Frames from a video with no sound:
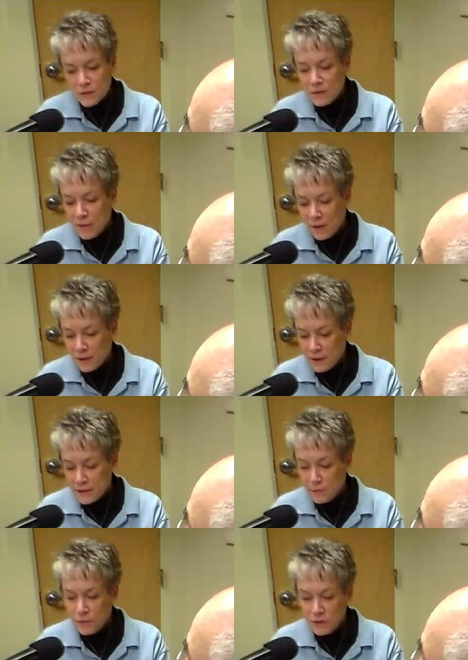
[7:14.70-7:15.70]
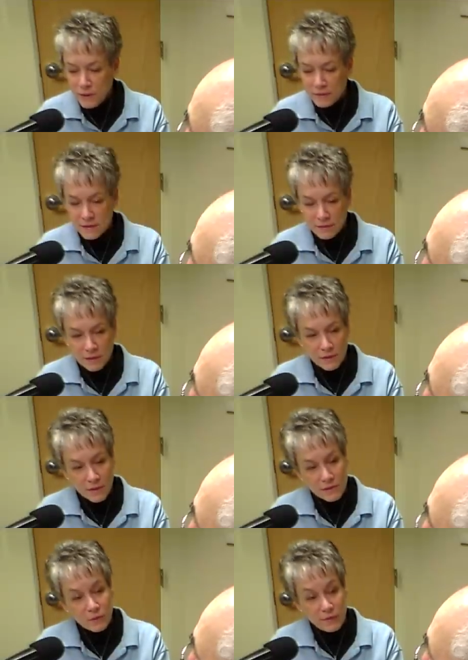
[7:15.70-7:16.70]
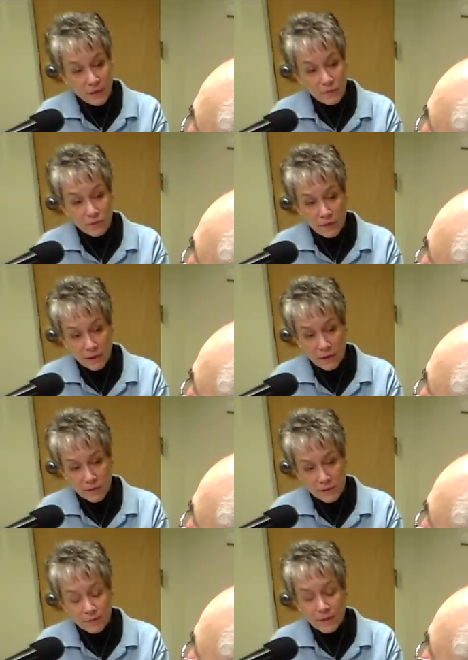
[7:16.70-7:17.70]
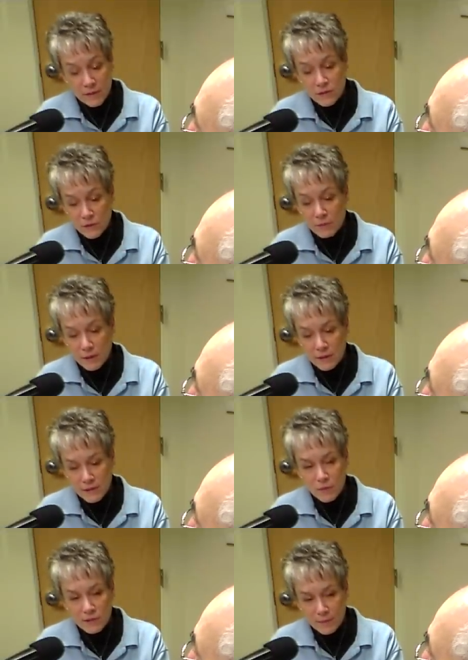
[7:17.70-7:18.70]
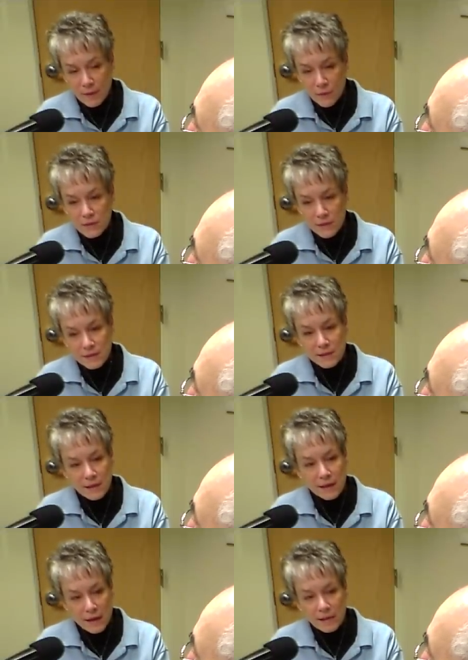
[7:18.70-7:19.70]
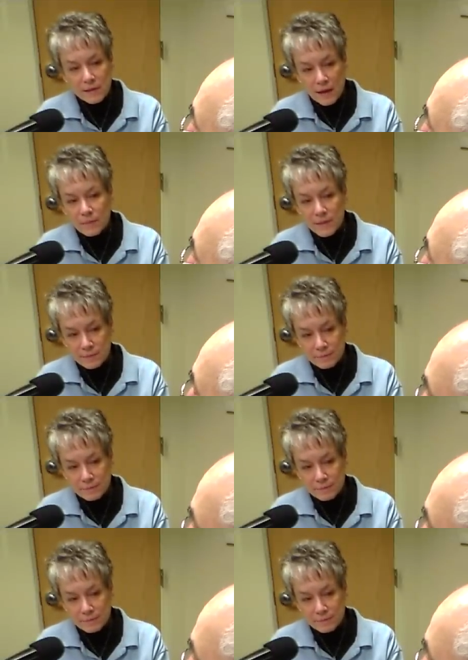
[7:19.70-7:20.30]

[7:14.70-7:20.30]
mostly about our kids, but we do have several adults that we've helped over the years too. But it's mostly about those kids needing eye exams.